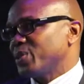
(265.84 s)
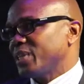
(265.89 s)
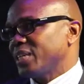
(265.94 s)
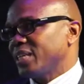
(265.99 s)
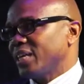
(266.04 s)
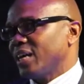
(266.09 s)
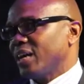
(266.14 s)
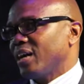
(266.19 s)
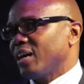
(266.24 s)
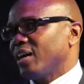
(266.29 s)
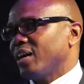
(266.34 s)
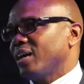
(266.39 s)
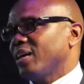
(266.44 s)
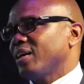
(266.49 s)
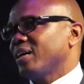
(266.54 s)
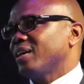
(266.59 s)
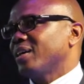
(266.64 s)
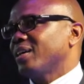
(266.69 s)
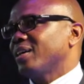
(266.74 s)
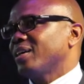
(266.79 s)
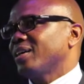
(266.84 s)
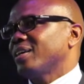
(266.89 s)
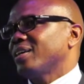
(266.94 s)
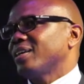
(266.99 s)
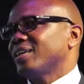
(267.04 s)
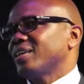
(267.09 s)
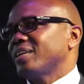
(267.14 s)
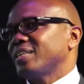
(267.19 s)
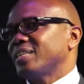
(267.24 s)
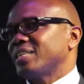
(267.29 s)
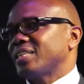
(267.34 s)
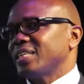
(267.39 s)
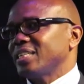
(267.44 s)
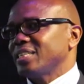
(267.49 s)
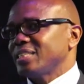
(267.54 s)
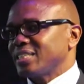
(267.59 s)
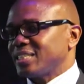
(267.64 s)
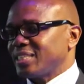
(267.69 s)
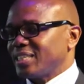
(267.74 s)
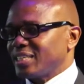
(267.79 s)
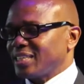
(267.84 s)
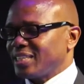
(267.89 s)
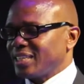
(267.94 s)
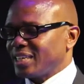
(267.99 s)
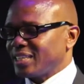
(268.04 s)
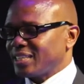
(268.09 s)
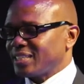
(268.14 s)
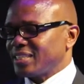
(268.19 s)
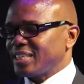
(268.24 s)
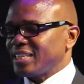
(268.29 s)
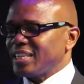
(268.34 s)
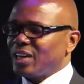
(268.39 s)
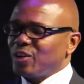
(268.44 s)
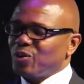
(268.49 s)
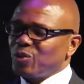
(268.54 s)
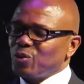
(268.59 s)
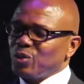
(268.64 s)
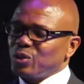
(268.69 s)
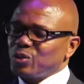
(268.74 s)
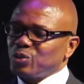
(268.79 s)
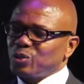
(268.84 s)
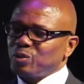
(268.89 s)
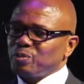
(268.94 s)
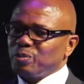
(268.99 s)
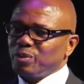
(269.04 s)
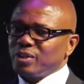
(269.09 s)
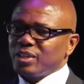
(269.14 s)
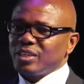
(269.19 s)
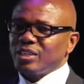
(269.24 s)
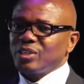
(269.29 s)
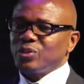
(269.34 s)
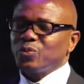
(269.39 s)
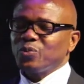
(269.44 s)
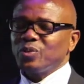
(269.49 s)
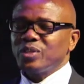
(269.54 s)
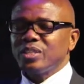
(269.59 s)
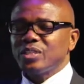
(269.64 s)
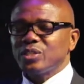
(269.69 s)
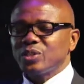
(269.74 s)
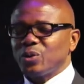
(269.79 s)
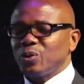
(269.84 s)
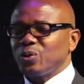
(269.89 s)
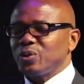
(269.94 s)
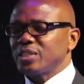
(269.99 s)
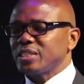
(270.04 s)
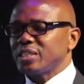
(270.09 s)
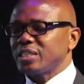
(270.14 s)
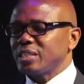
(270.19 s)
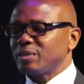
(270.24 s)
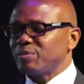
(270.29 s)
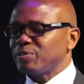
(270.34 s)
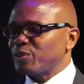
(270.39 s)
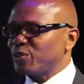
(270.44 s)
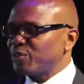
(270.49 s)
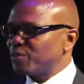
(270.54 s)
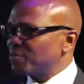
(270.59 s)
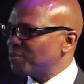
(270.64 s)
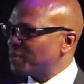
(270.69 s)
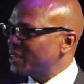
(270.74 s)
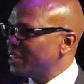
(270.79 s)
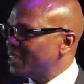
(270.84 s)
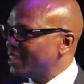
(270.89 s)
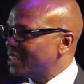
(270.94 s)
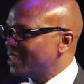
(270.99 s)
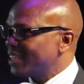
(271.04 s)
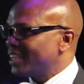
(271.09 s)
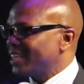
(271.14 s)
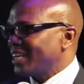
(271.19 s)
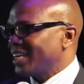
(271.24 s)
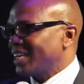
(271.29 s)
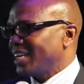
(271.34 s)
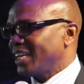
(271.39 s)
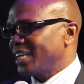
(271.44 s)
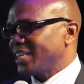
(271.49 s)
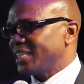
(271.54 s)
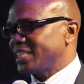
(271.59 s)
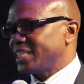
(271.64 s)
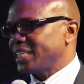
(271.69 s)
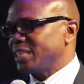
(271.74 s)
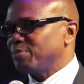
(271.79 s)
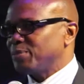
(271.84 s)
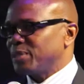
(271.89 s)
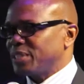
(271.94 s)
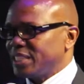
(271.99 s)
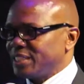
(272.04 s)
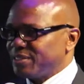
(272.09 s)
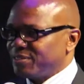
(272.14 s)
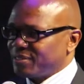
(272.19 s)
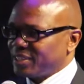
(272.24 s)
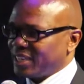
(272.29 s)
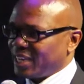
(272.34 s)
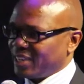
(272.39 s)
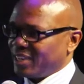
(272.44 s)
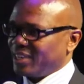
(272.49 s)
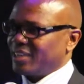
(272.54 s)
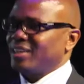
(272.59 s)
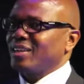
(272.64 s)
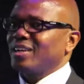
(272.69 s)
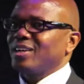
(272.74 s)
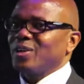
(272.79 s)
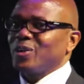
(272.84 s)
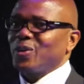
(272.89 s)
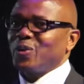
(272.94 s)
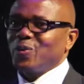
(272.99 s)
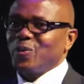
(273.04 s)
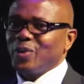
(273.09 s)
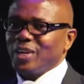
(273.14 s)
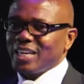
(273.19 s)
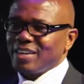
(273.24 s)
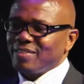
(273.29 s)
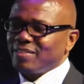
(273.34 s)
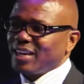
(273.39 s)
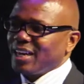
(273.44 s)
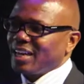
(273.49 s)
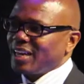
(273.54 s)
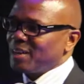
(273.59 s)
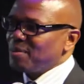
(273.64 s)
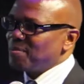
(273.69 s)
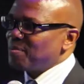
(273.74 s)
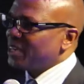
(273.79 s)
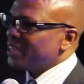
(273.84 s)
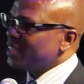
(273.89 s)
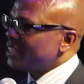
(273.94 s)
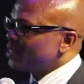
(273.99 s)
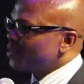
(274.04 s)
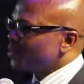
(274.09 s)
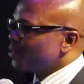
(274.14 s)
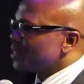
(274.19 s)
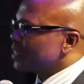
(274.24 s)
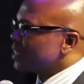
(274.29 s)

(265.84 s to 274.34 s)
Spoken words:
we are trendsetters. And I always operate with this concept of being a shape shifter. Wherever I am, I need to